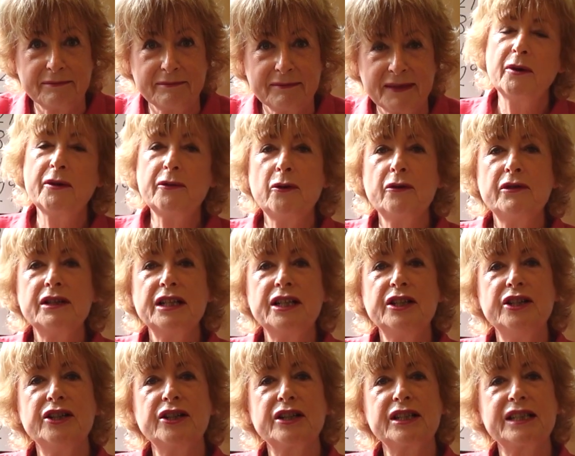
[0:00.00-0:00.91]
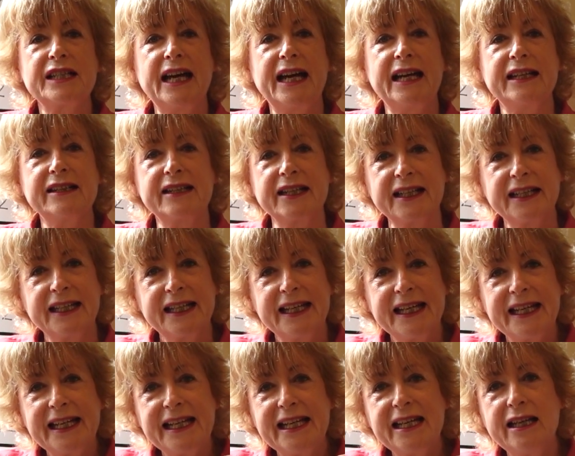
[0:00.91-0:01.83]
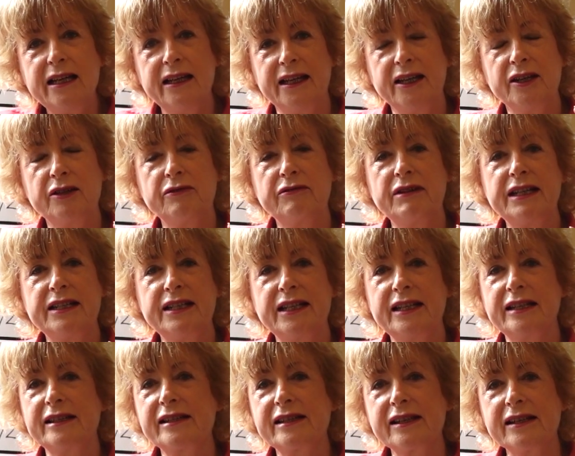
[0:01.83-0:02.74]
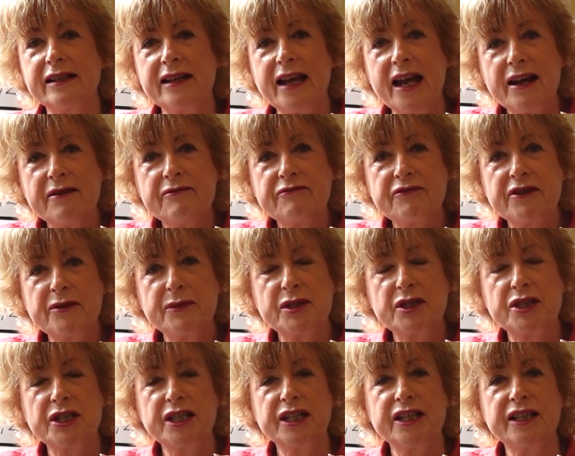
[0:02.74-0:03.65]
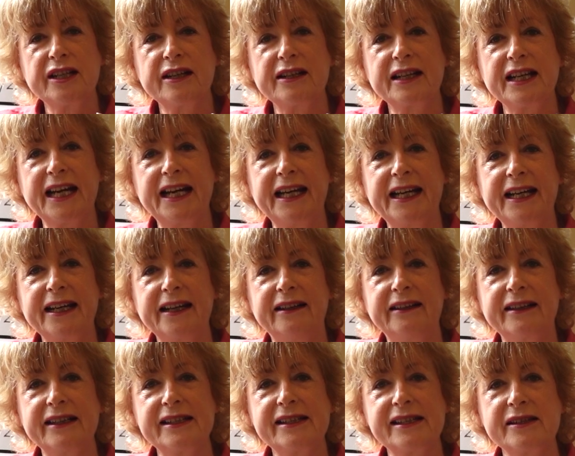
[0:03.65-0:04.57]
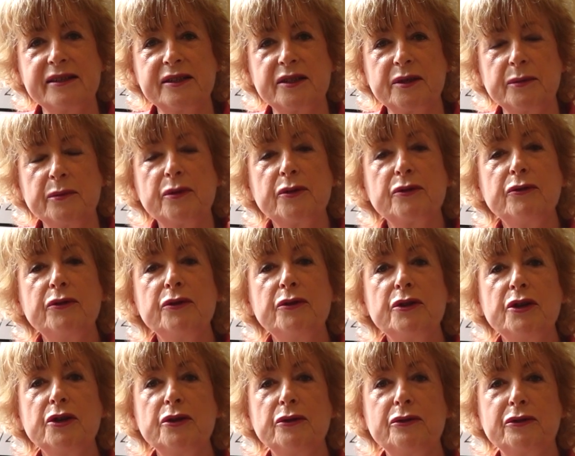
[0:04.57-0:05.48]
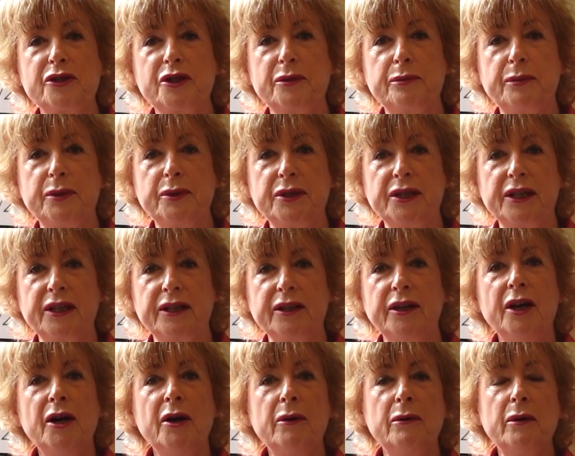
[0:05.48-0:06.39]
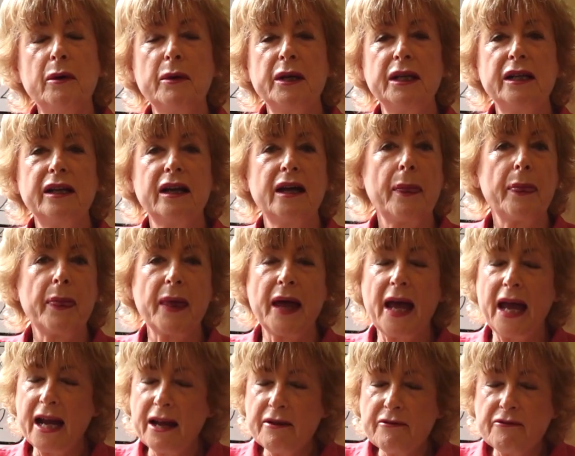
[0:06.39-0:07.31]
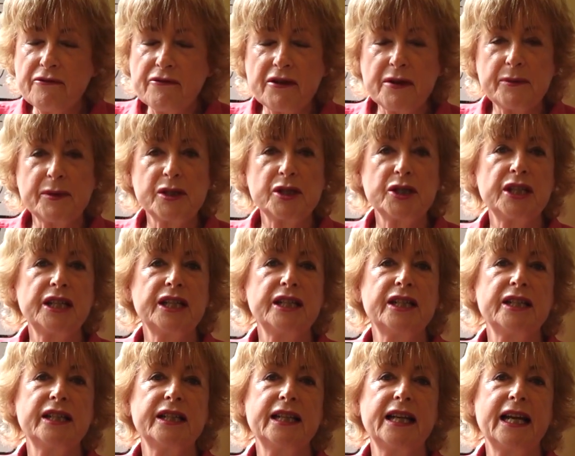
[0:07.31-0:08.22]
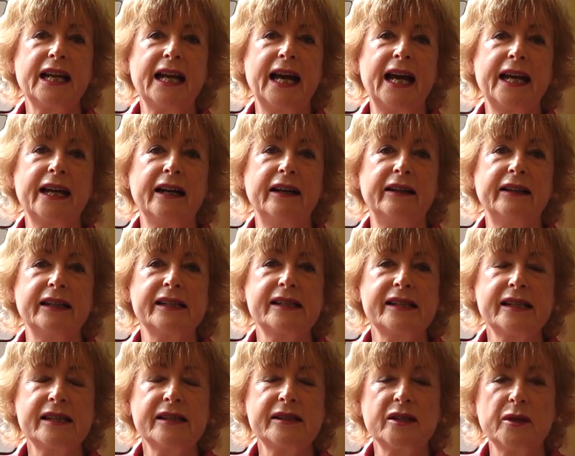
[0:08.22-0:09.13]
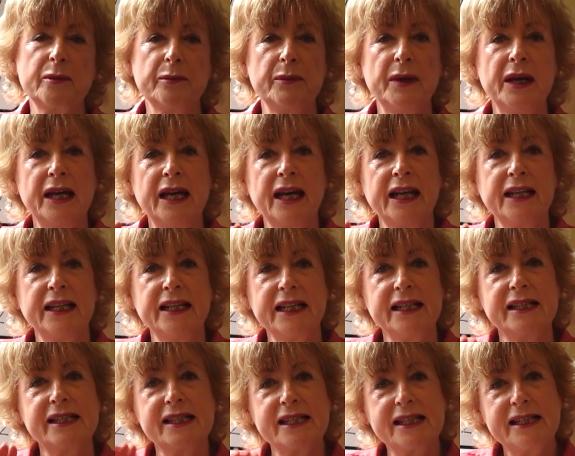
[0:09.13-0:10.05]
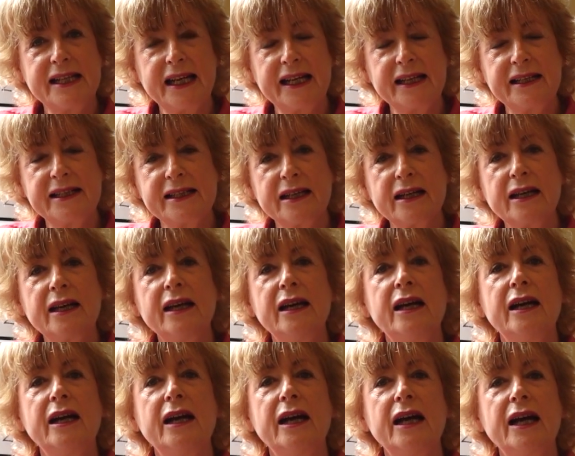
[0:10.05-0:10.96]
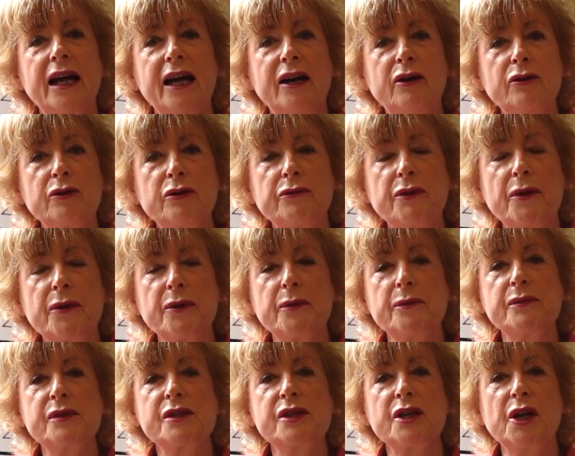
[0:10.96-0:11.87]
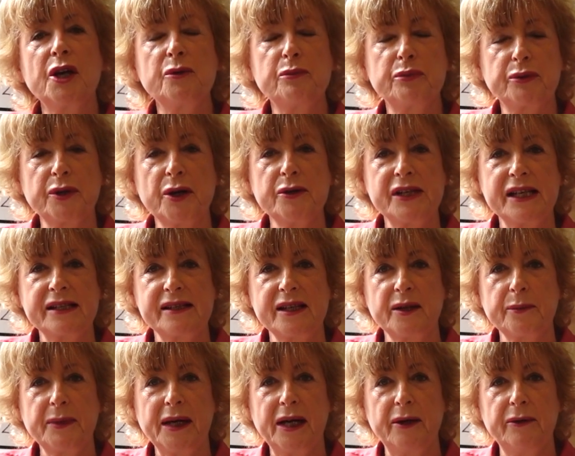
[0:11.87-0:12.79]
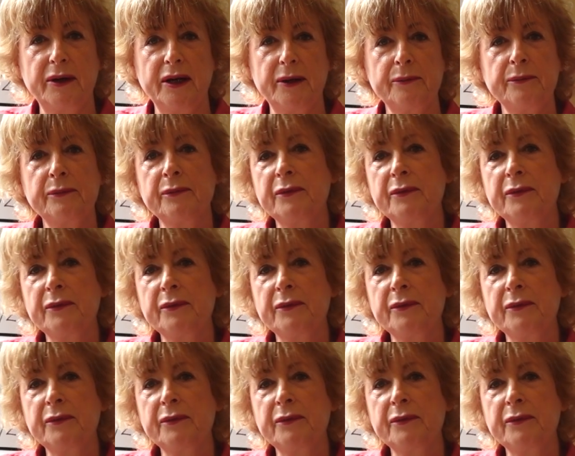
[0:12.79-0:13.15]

We've already looked at the key ingredients in every machine learning AI system through the Yorkshire pudding, where we learned that every machine learning AI system needs data, algorithms and processing power.